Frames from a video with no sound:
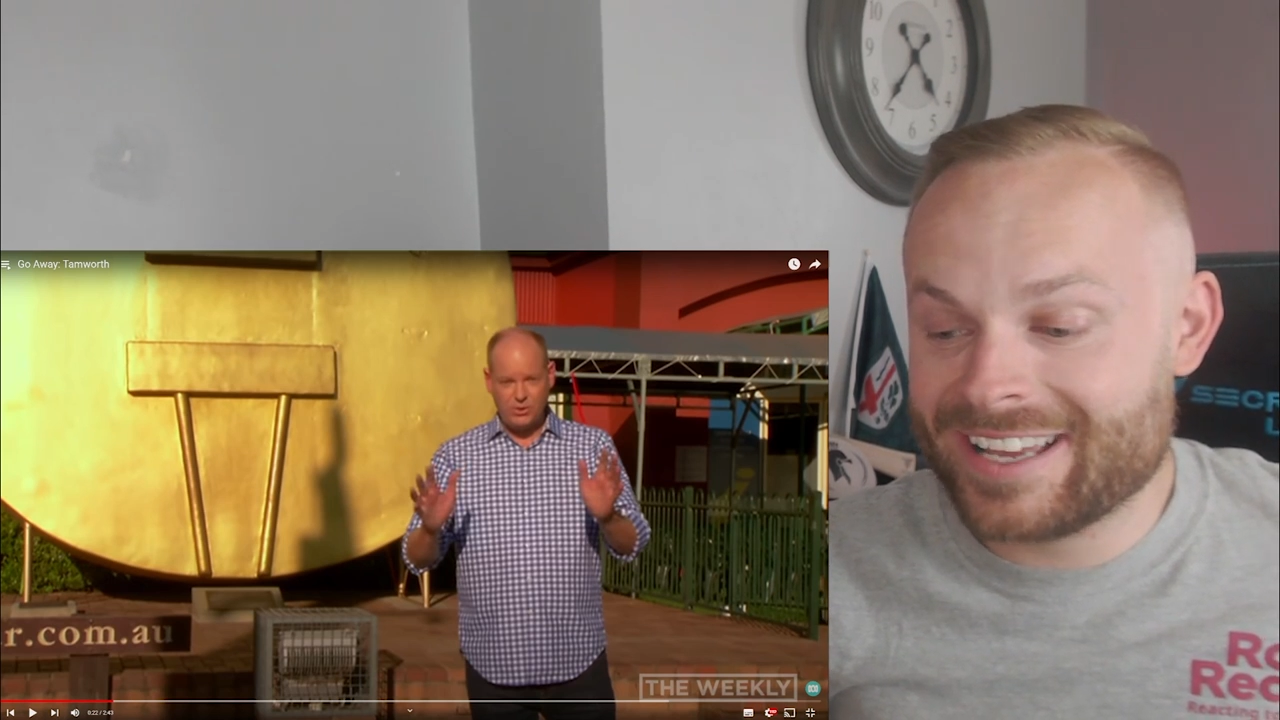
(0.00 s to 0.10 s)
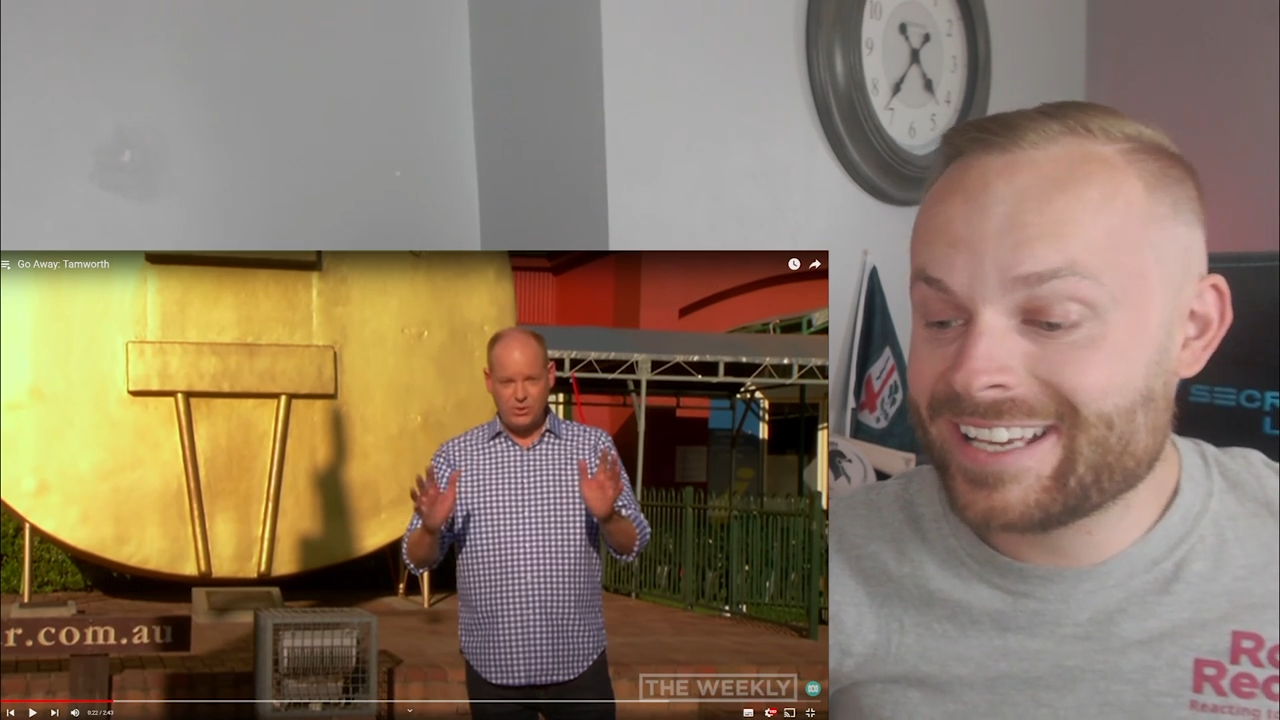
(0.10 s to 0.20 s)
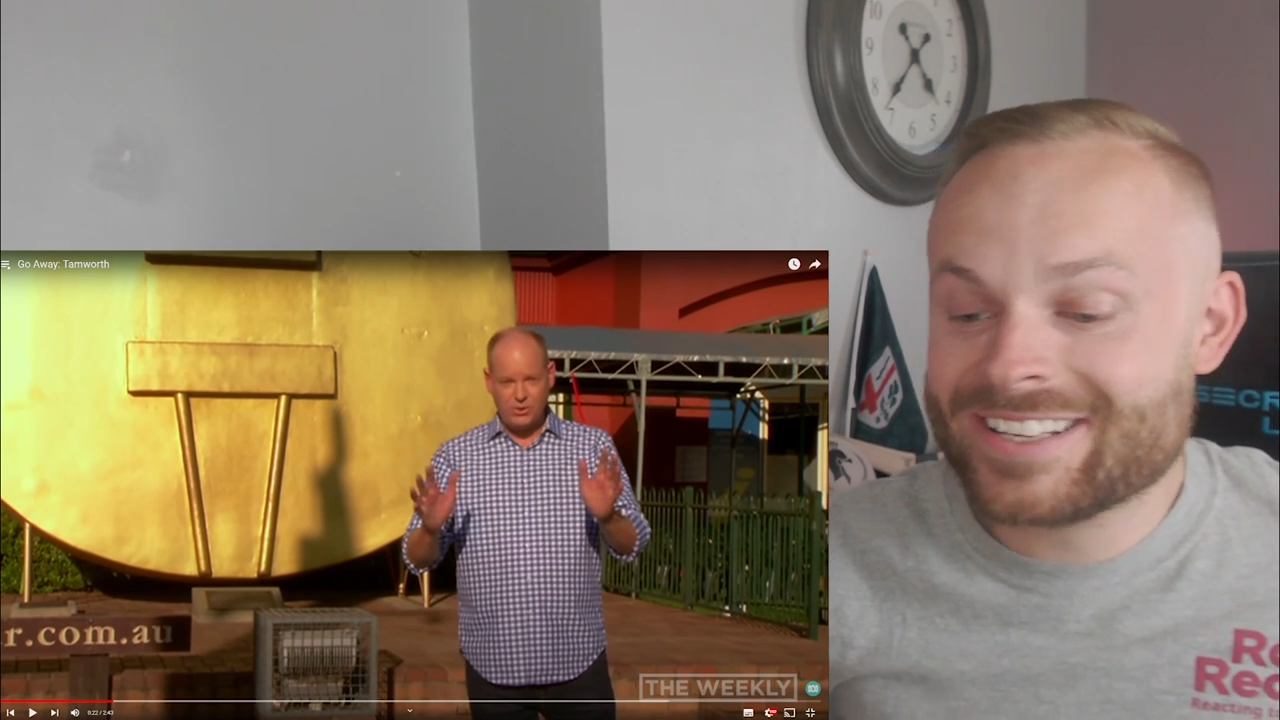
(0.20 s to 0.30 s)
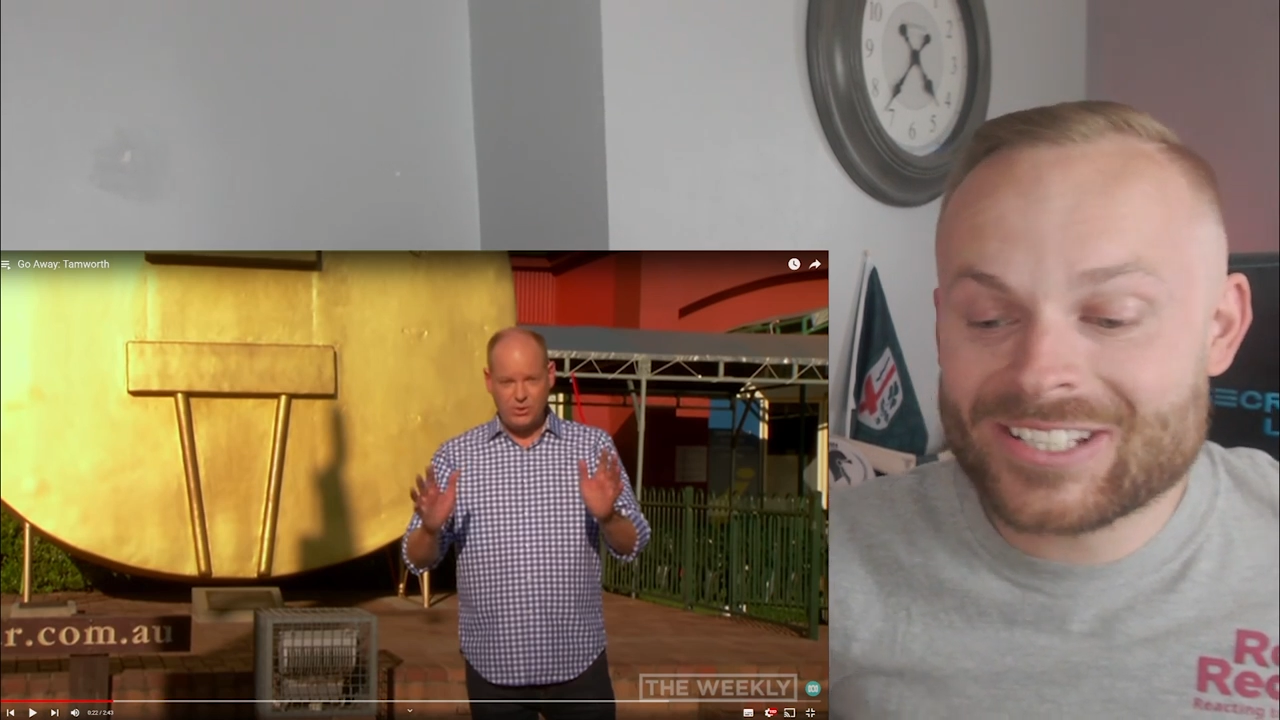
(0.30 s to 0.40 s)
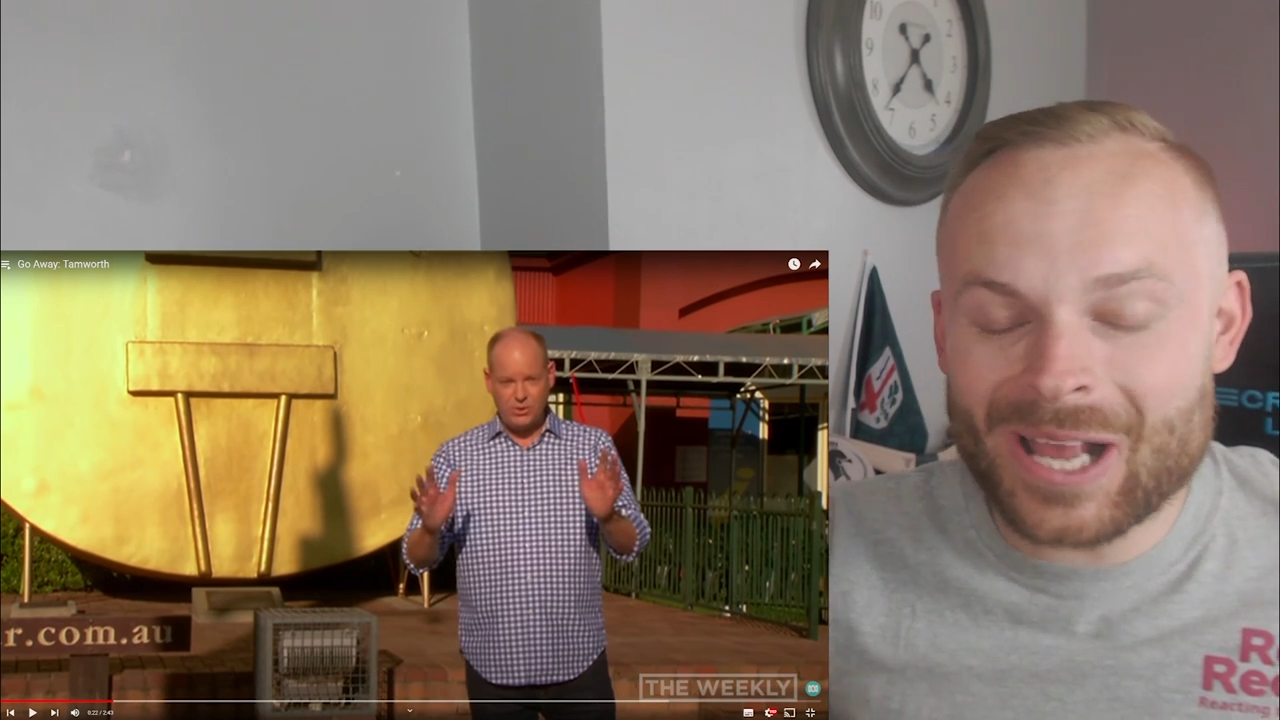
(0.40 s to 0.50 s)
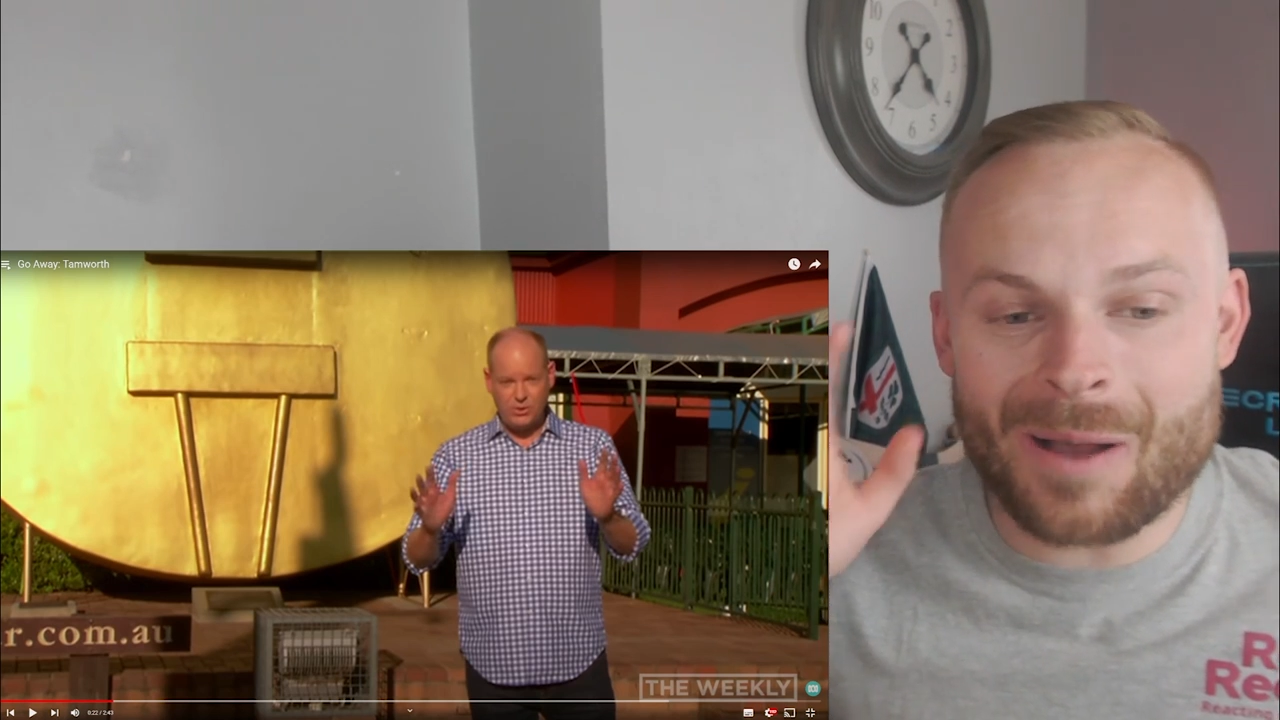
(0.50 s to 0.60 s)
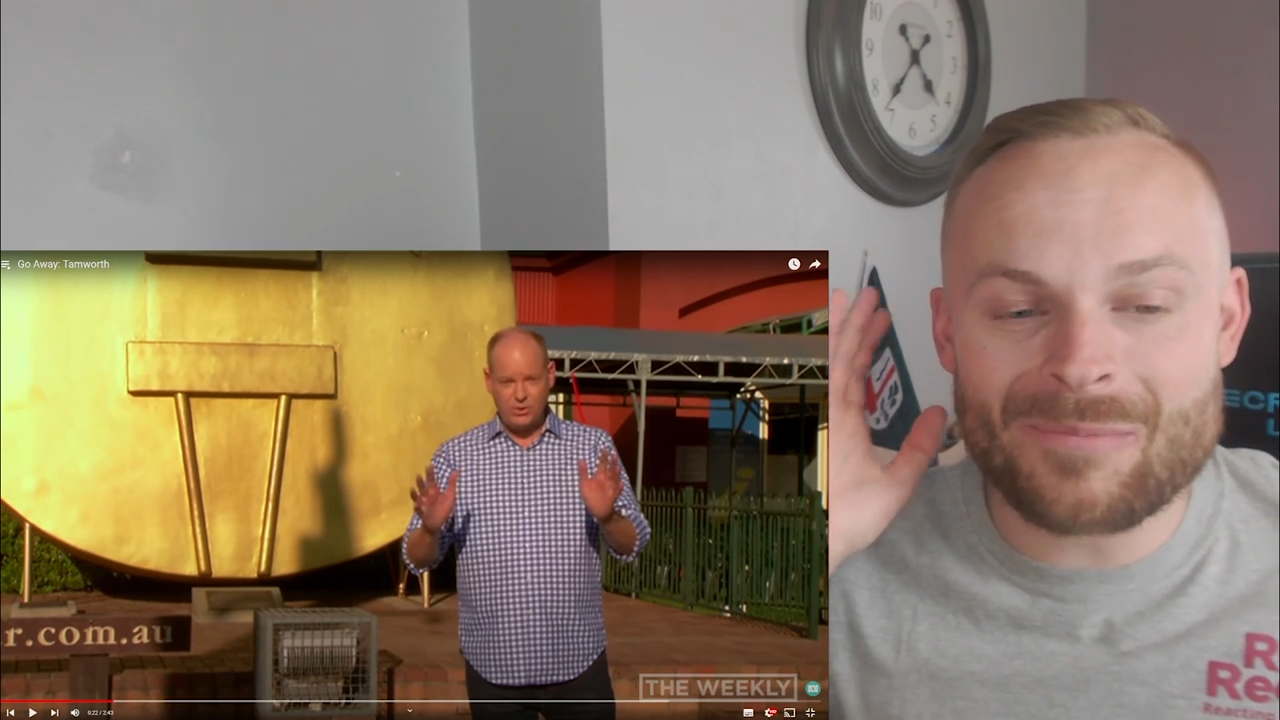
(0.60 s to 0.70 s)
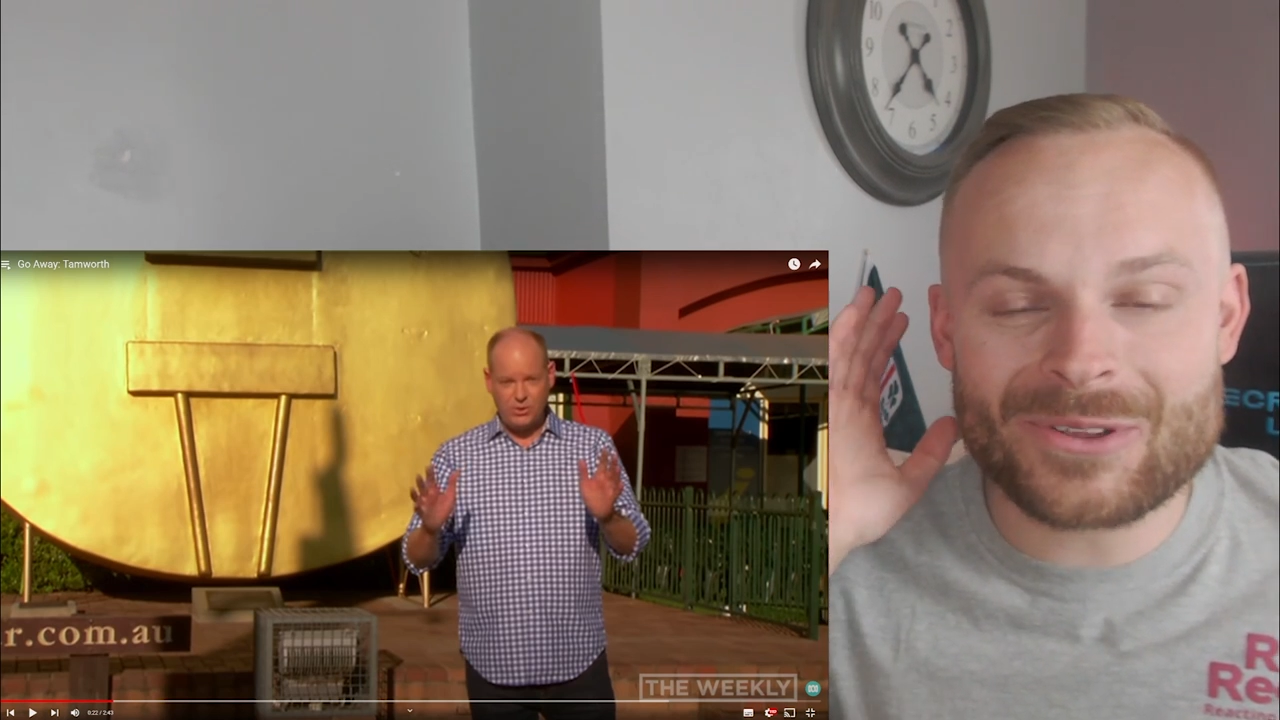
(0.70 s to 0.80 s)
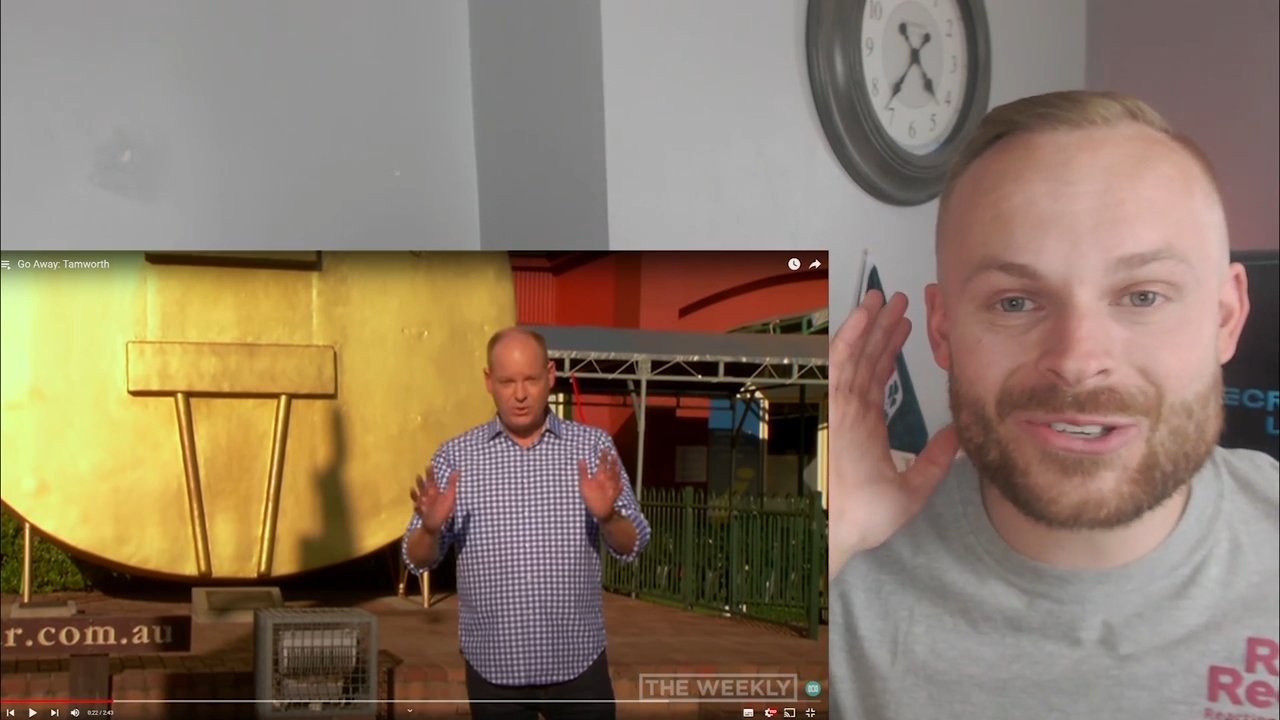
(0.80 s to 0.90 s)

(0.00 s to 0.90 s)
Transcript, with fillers: He has come